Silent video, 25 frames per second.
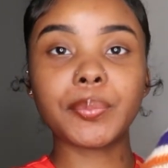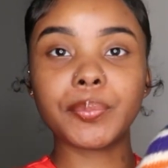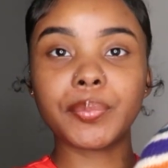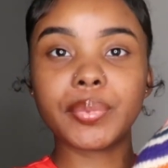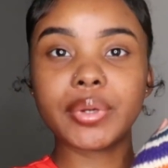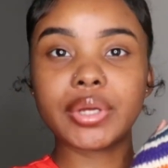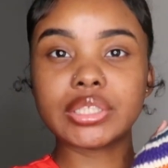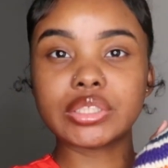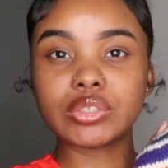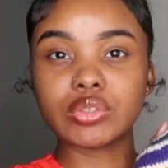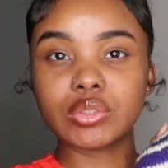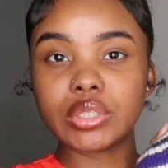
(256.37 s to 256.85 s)

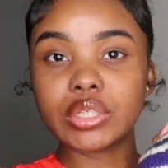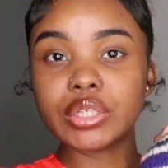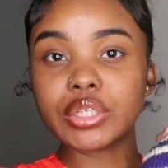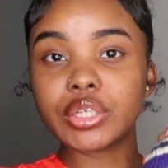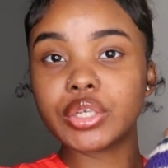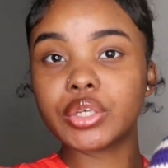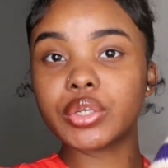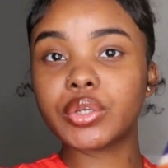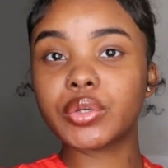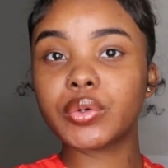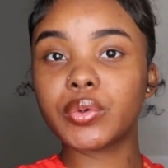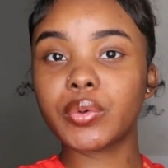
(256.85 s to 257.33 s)
but it's really
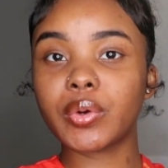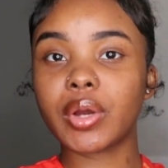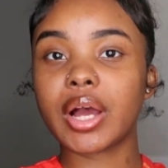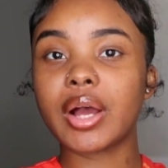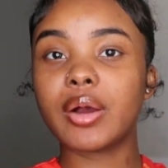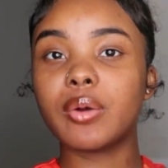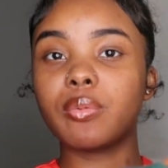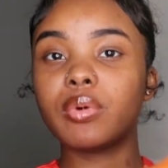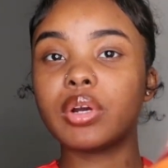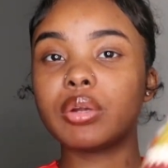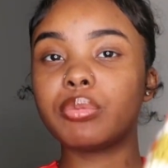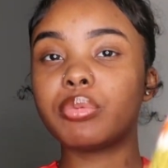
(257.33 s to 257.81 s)
cute
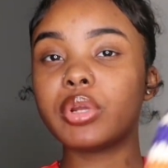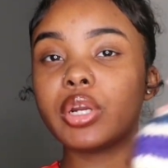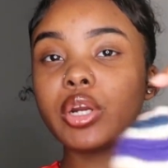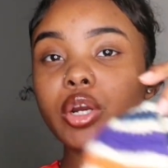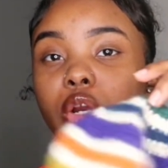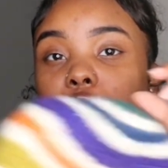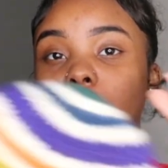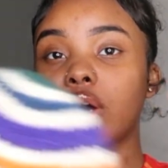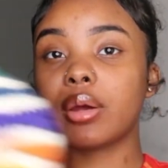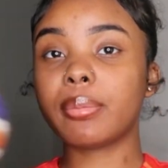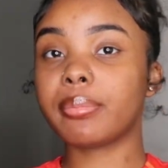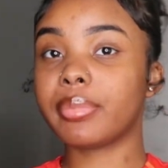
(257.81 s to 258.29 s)
i would put
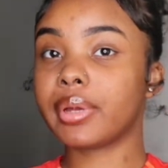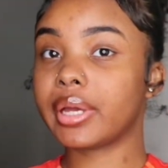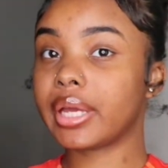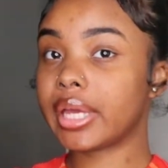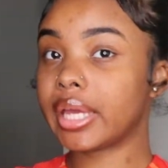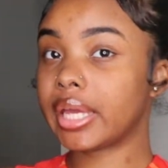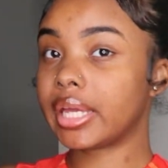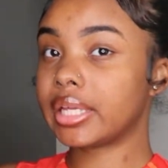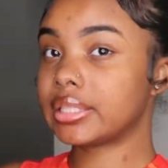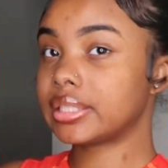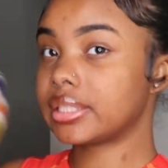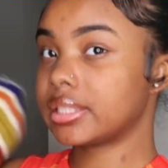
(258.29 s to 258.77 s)
it on
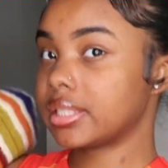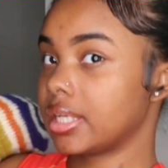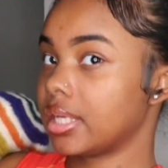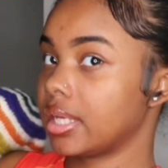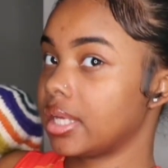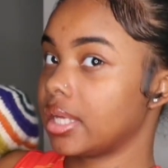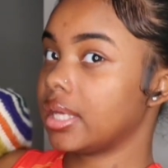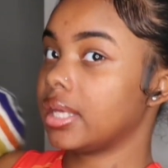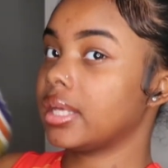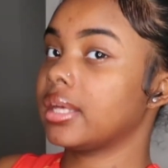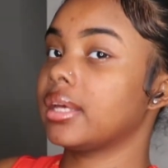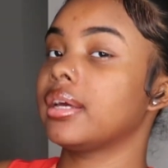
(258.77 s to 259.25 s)
but
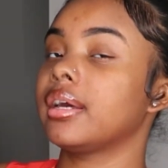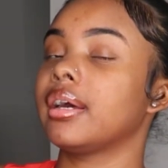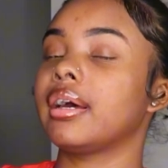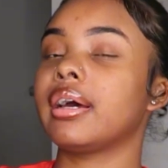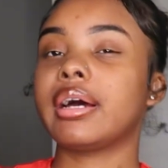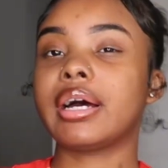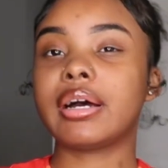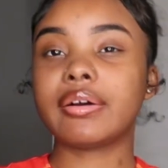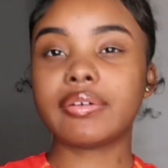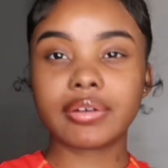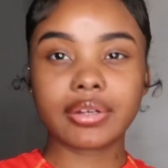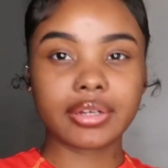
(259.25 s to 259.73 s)

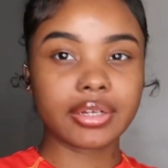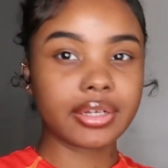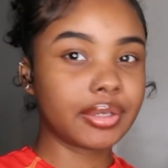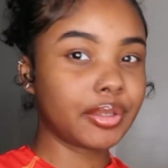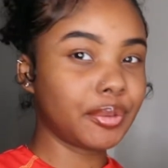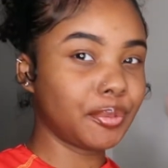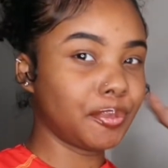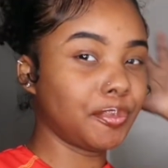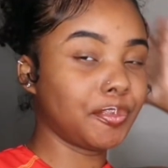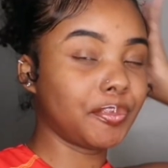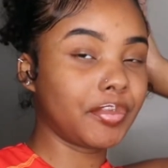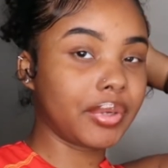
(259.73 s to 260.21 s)
uh
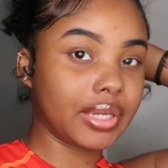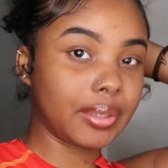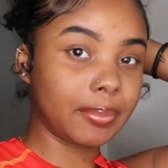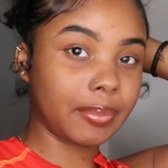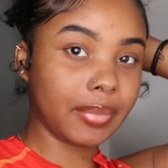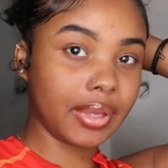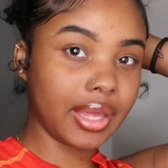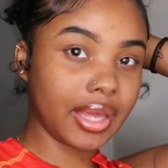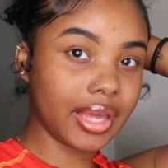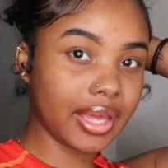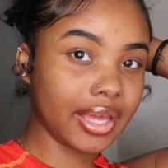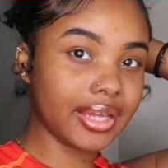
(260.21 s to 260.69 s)
bun
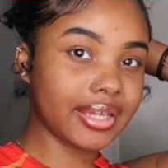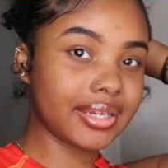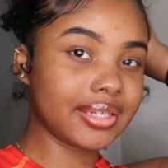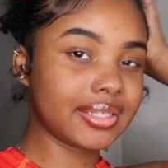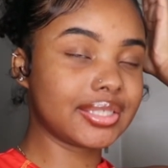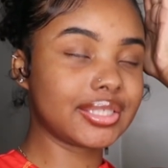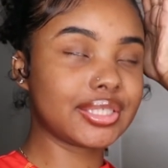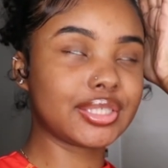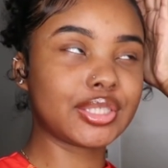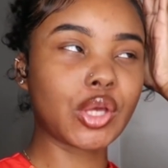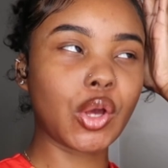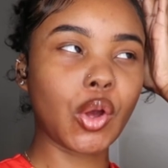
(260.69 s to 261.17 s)
my head
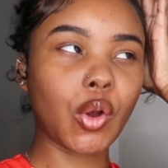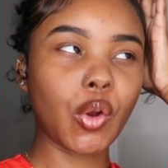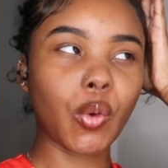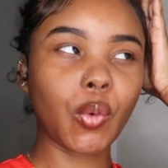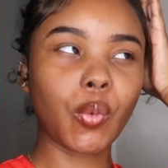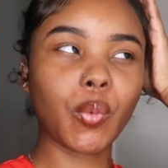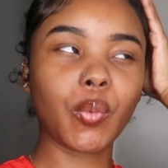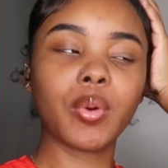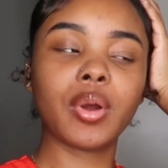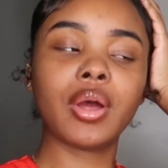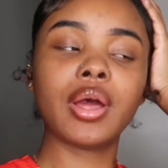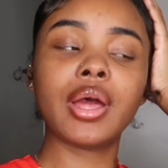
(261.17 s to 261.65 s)

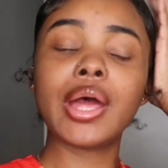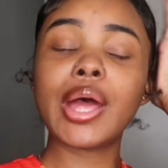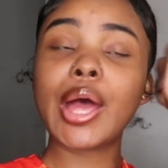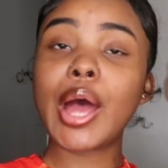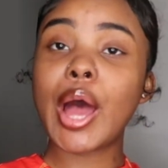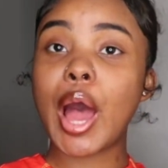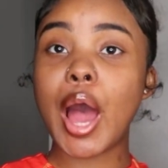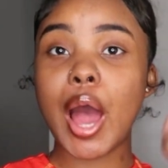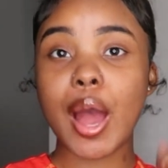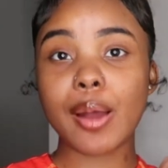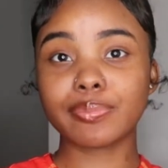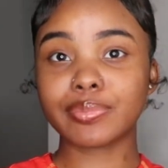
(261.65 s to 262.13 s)
so
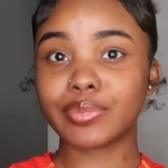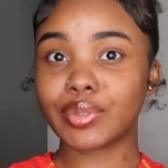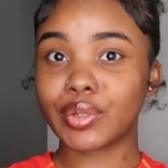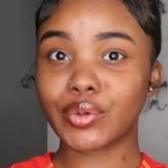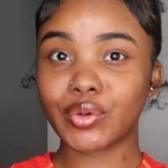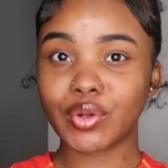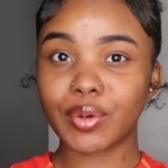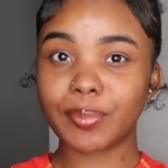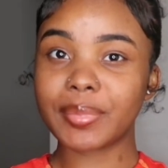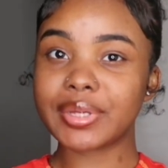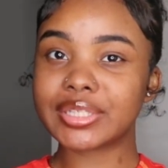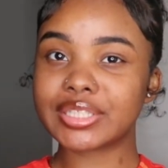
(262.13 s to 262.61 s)
i'm
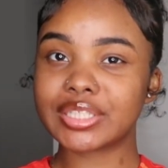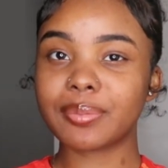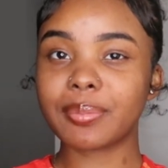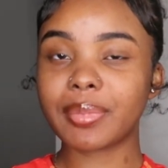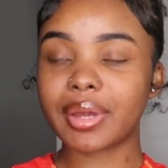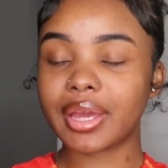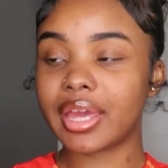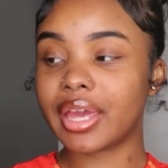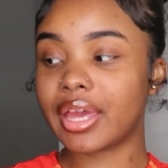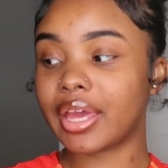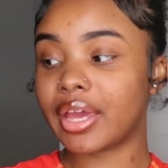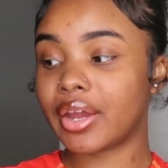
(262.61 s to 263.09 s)
not gonna mess up
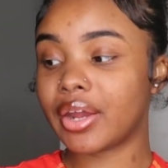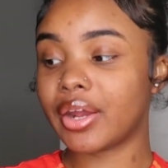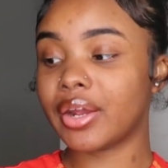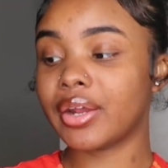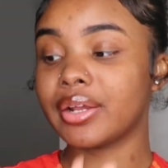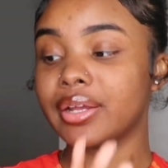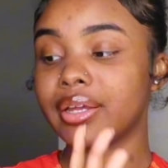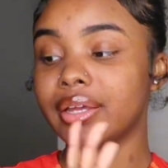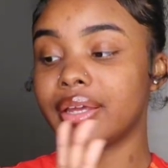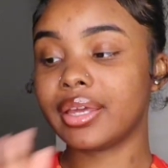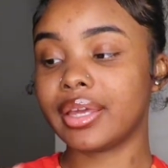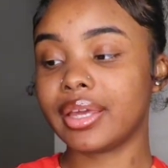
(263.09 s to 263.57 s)
my
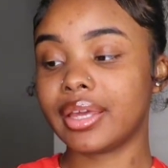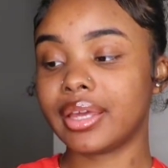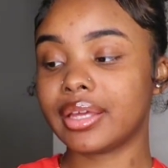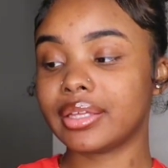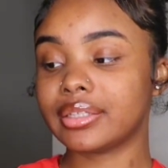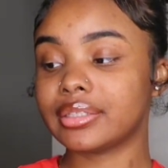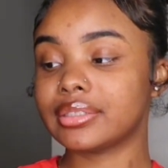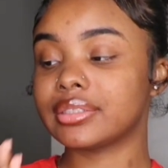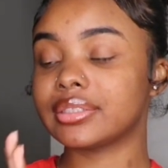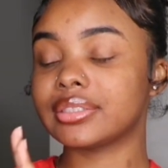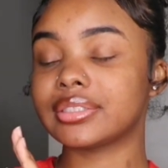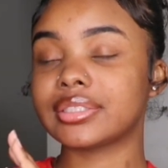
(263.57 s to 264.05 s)
hair
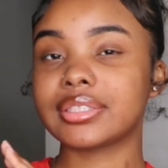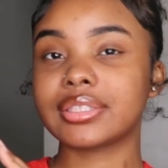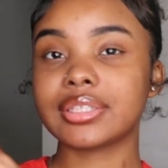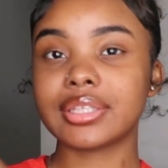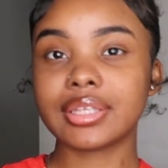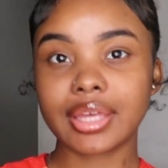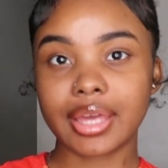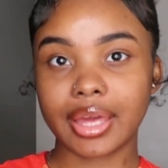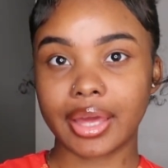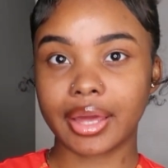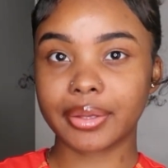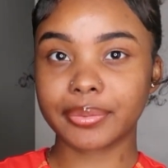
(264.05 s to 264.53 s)
and
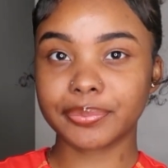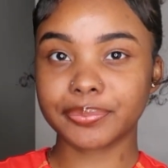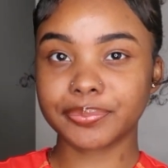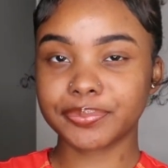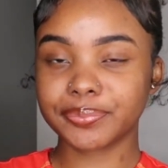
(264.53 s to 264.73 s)
yeah